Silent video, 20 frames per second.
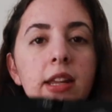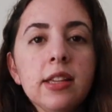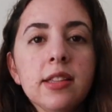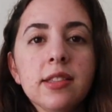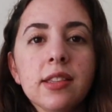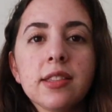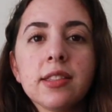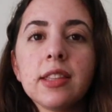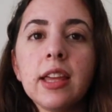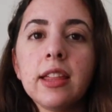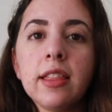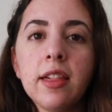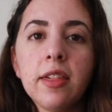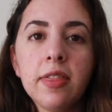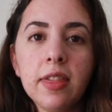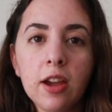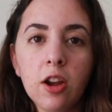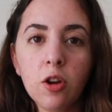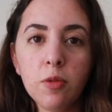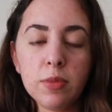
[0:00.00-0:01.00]
is a slightly
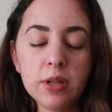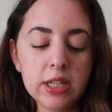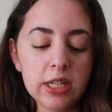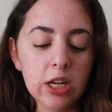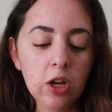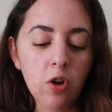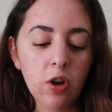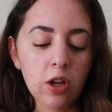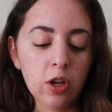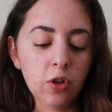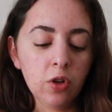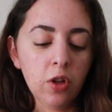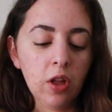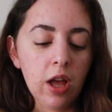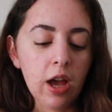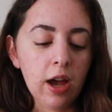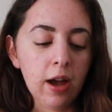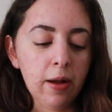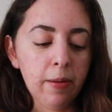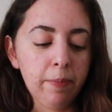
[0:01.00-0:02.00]
thicker material
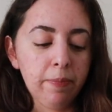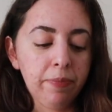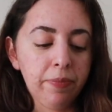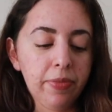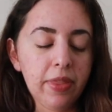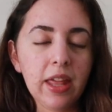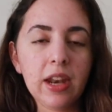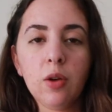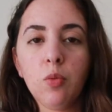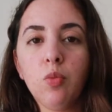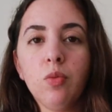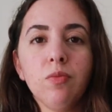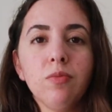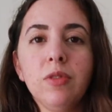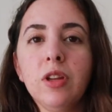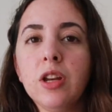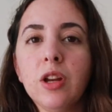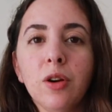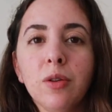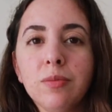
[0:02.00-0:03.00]
than a,
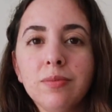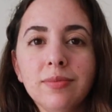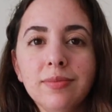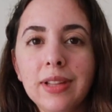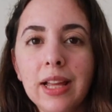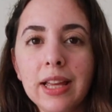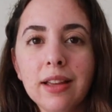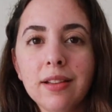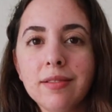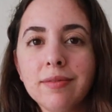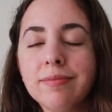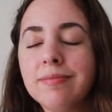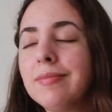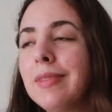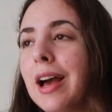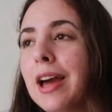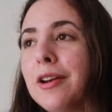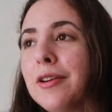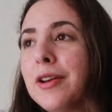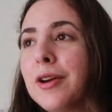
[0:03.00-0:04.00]
you know, like,
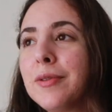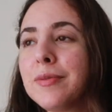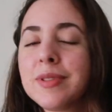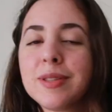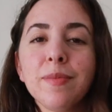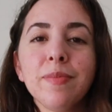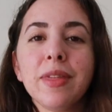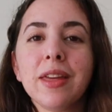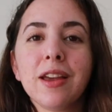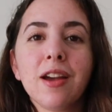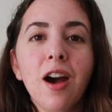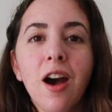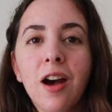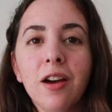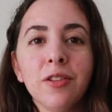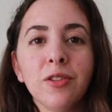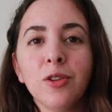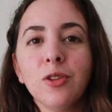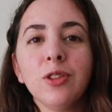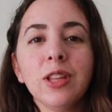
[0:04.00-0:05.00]
I don't know, something
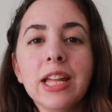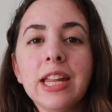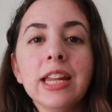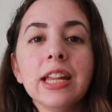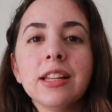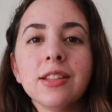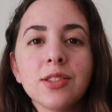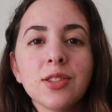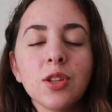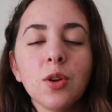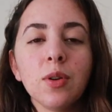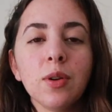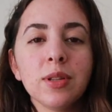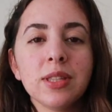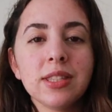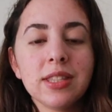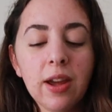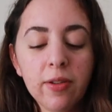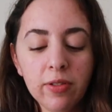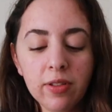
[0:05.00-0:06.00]
cotton or linen. So
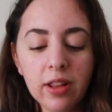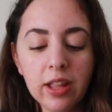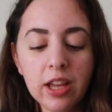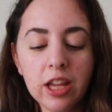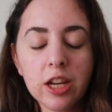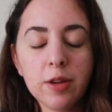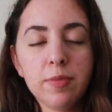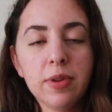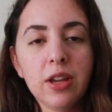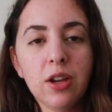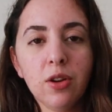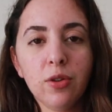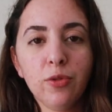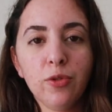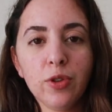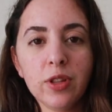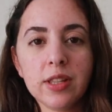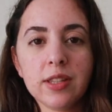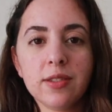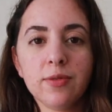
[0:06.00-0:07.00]
it's definitely going to be good
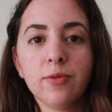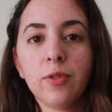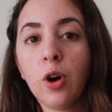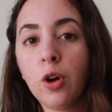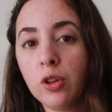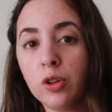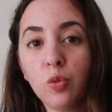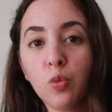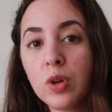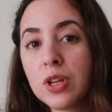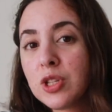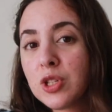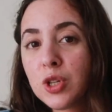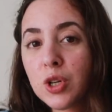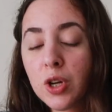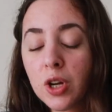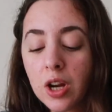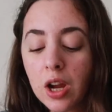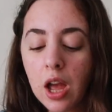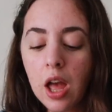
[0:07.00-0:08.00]
for this fall and
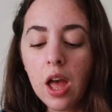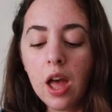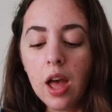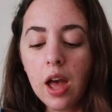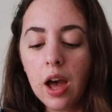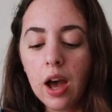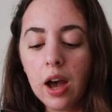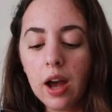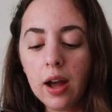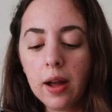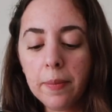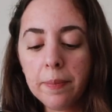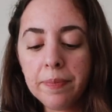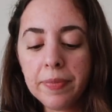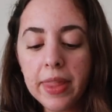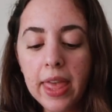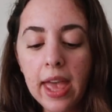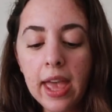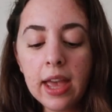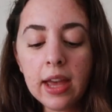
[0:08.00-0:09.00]
winter.
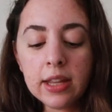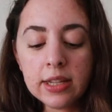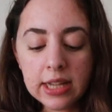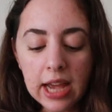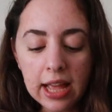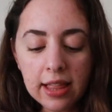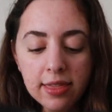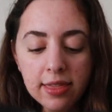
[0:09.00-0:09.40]
And I